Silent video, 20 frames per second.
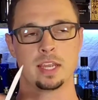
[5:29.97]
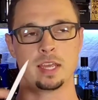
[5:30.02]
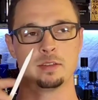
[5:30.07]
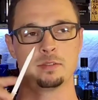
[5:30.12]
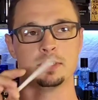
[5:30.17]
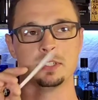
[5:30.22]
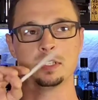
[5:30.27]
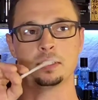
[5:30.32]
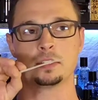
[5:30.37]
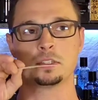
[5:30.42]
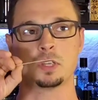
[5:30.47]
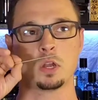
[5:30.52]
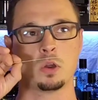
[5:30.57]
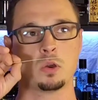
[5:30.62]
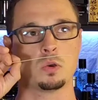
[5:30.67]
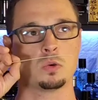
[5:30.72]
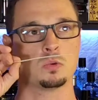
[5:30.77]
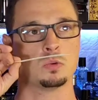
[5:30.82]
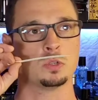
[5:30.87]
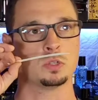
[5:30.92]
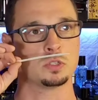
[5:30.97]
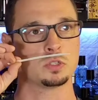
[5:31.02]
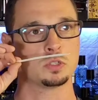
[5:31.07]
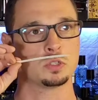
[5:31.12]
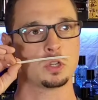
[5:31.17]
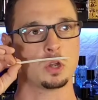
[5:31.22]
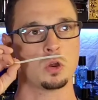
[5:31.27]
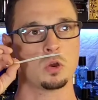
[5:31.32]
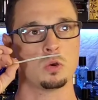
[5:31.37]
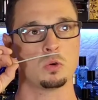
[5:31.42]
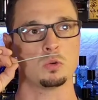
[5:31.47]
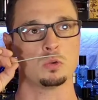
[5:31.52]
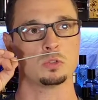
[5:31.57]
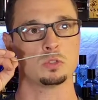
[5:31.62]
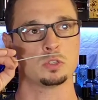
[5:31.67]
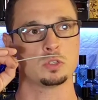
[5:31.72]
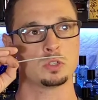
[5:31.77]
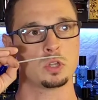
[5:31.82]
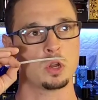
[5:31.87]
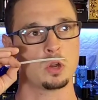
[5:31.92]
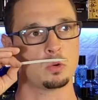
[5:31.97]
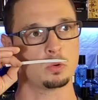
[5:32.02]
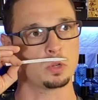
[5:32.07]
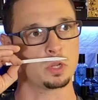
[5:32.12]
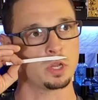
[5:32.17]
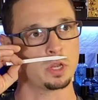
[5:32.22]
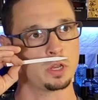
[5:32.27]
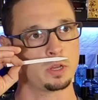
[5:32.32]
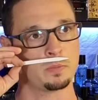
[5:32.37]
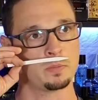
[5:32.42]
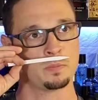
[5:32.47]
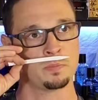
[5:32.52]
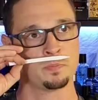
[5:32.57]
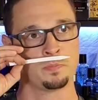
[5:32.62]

gives is so, so, so good.